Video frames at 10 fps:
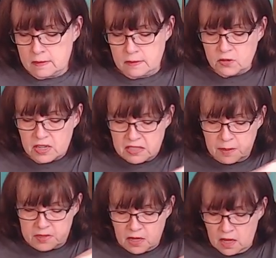dress
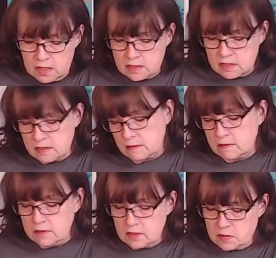up dolls?
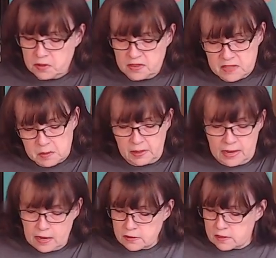And you could put this
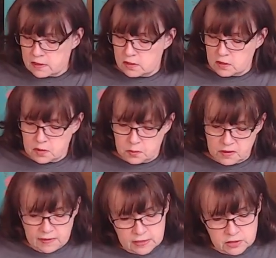blouse and you could
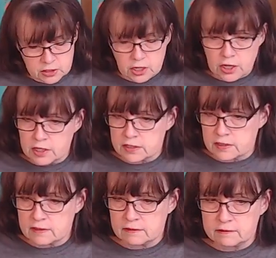put that skirt
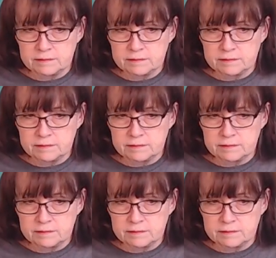and